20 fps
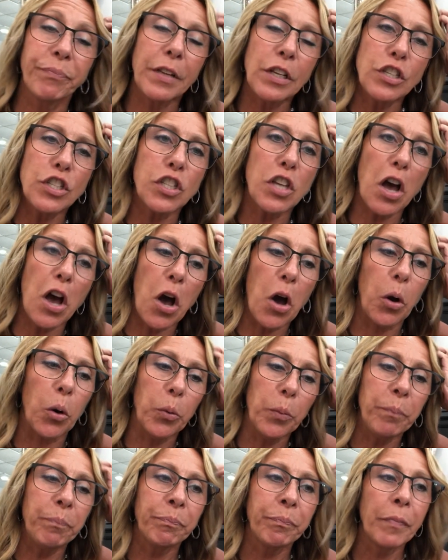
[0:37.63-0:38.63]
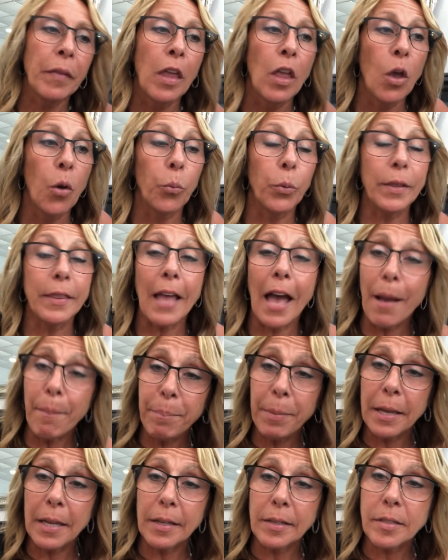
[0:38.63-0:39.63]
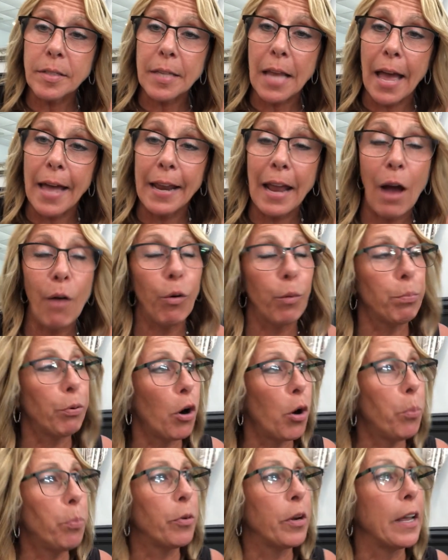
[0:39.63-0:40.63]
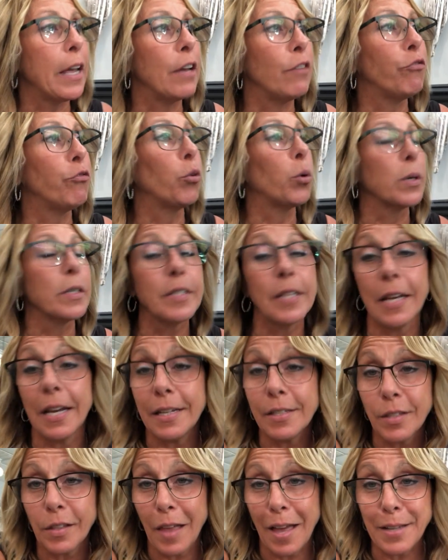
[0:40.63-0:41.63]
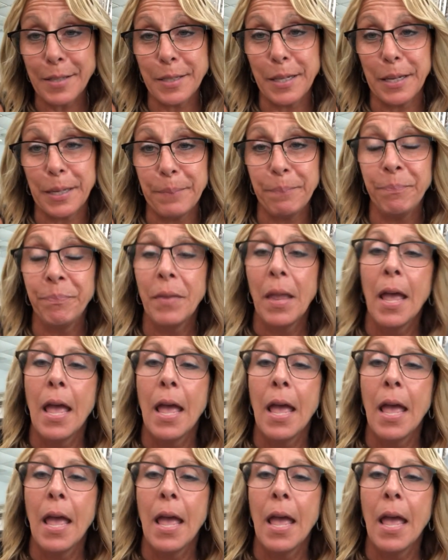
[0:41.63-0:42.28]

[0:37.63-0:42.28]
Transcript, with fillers: So with that being said, how appropriate for today's lesson.